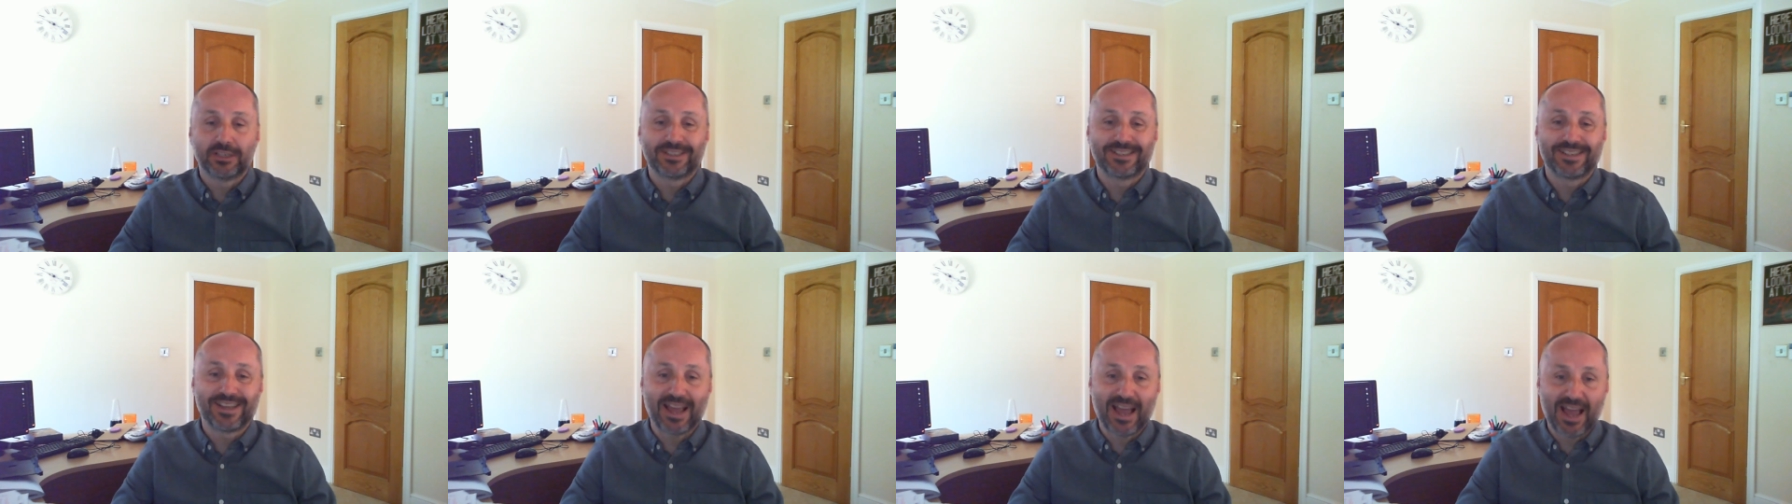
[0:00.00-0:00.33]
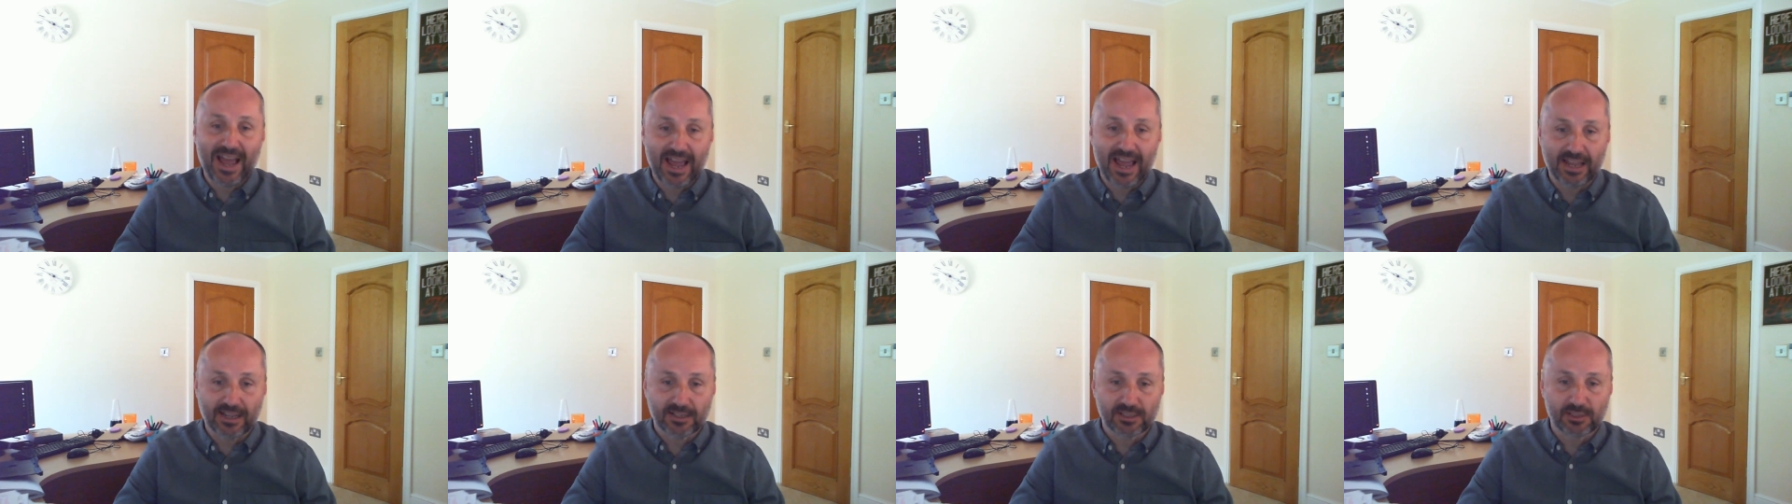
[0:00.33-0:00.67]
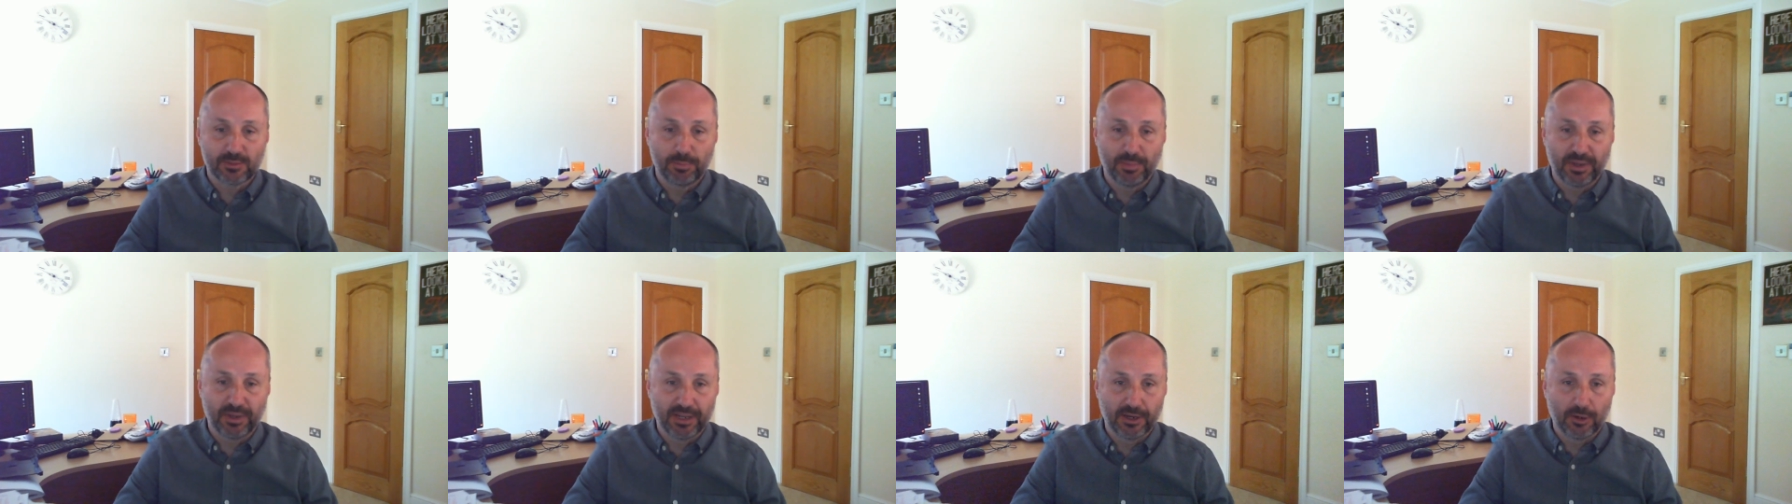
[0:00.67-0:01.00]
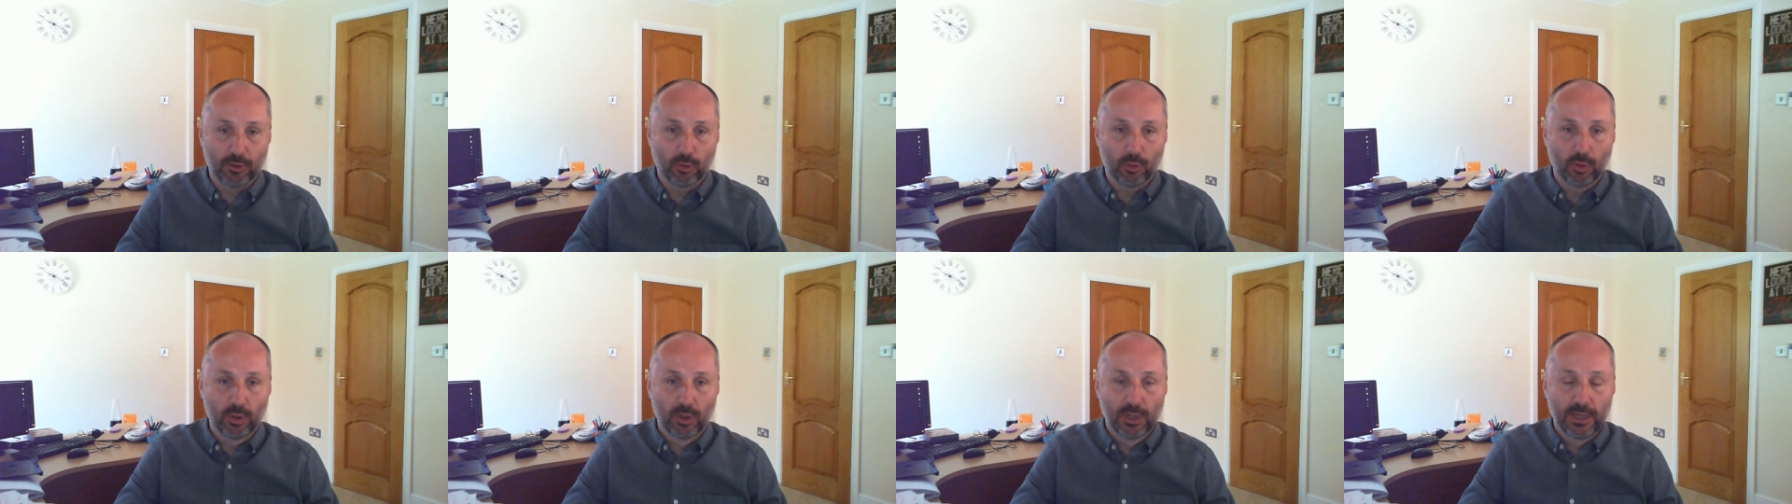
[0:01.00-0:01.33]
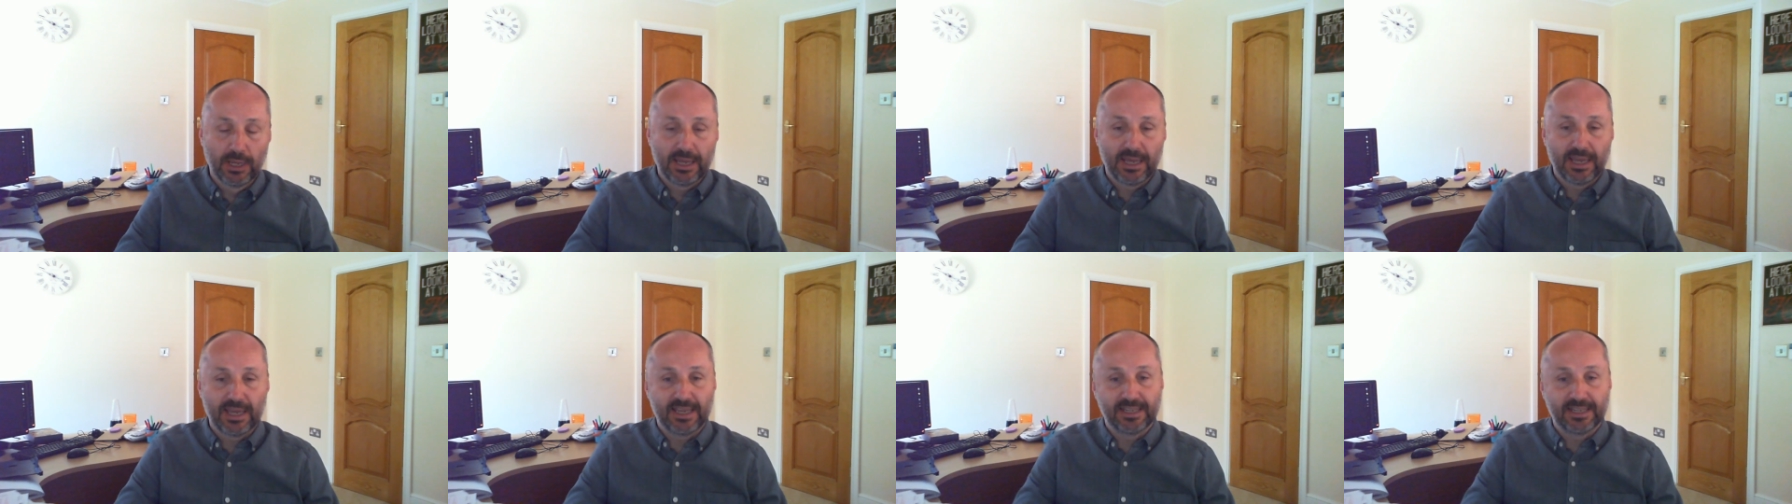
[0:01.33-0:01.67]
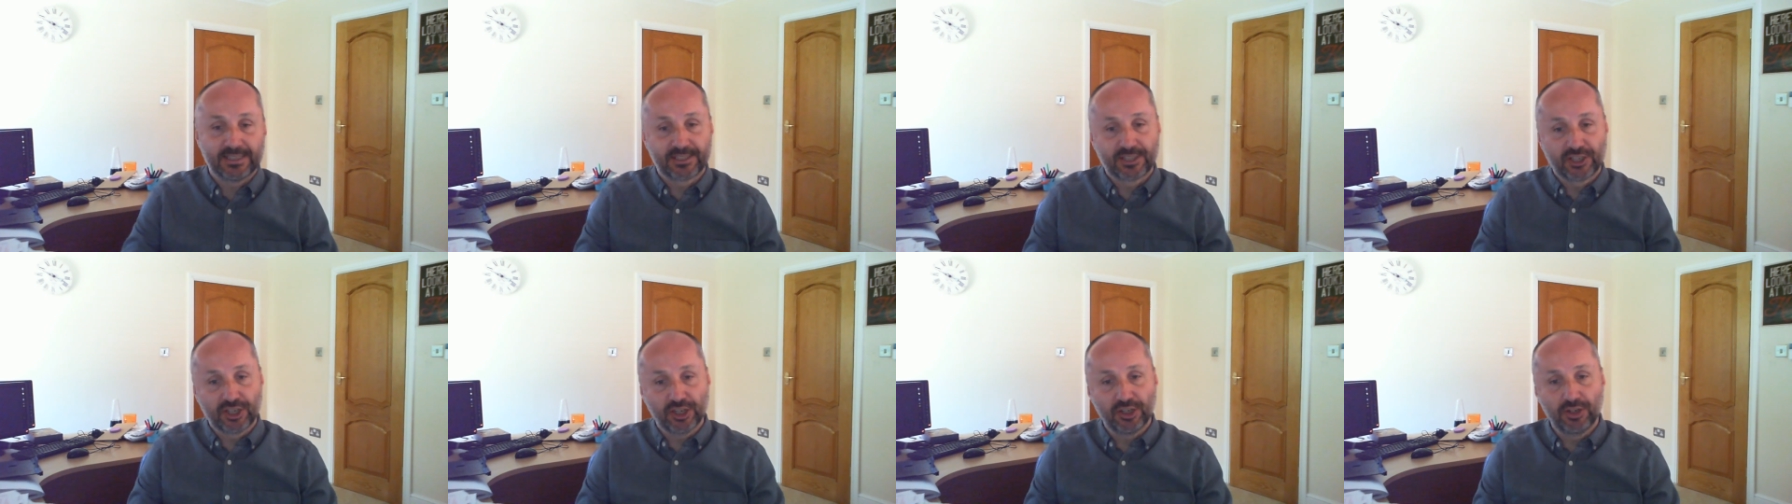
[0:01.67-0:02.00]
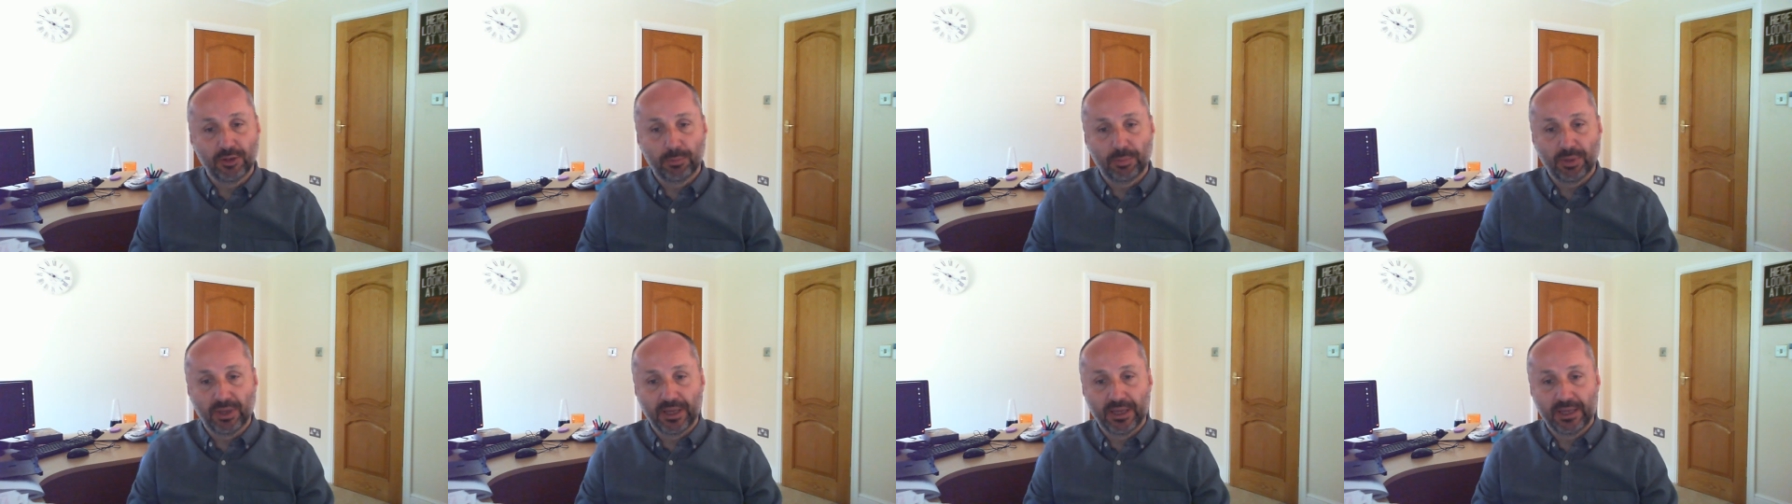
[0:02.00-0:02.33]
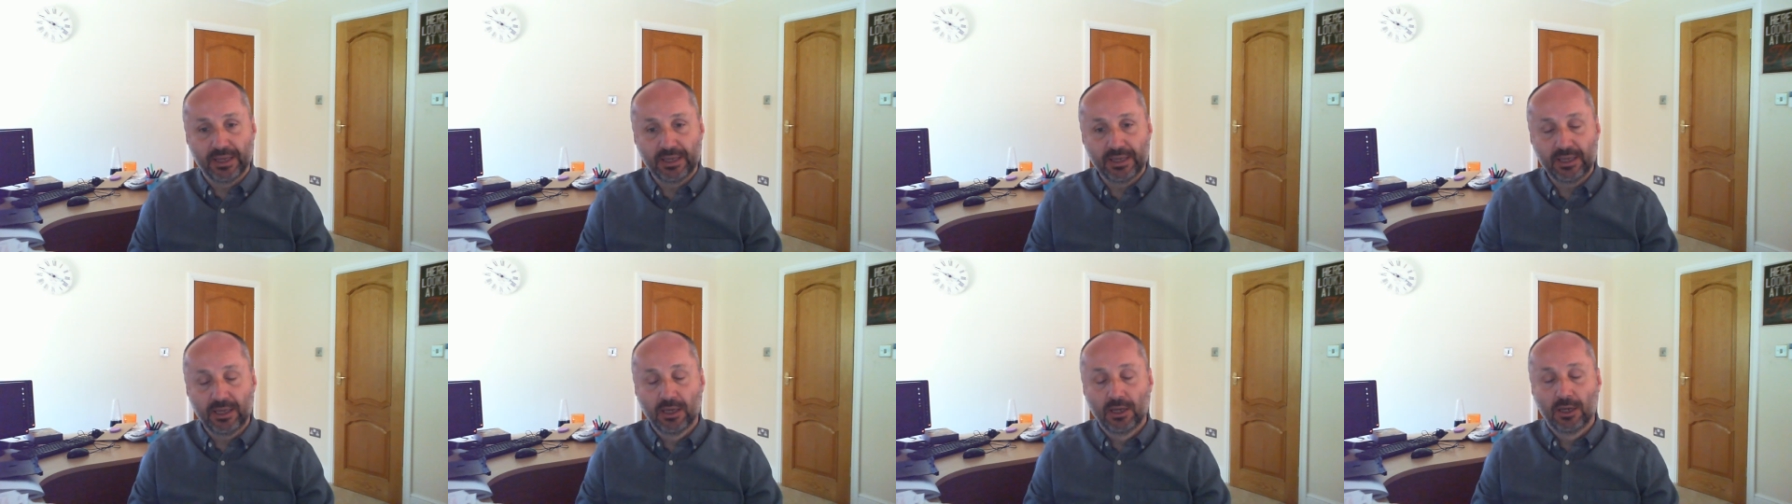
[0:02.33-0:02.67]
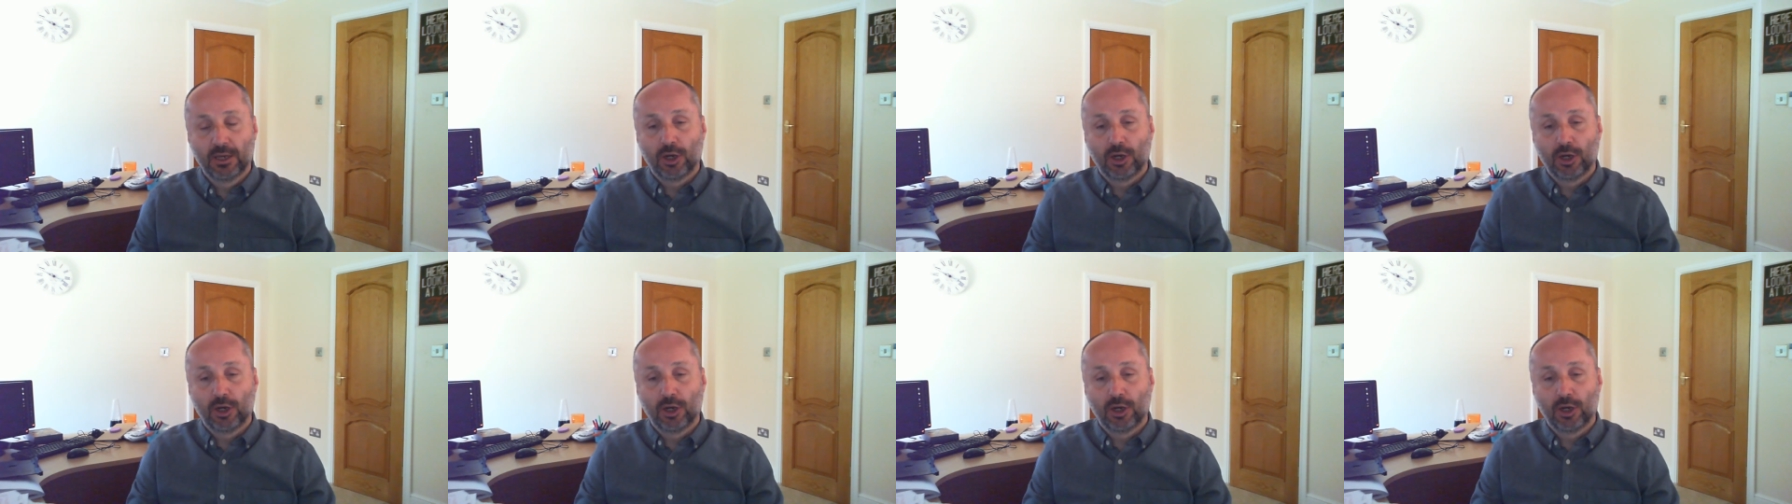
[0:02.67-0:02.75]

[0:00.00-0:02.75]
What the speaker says: tax bill is going to be